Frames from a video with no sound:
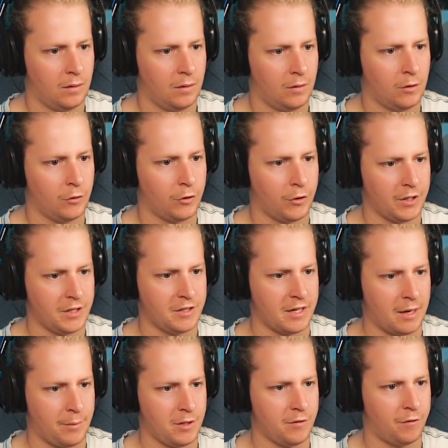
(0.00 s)
No, don't
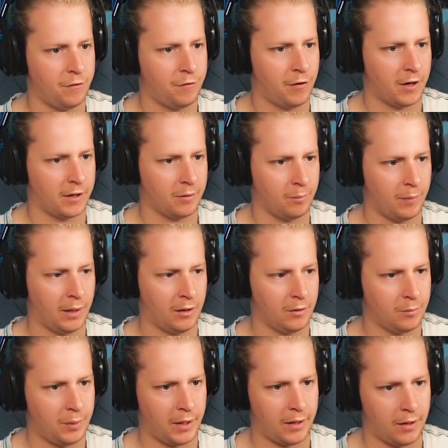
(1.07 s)
examine it, you fucking melon.
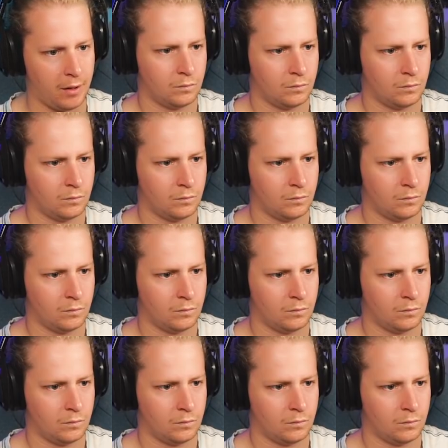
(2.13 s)
Pick it up.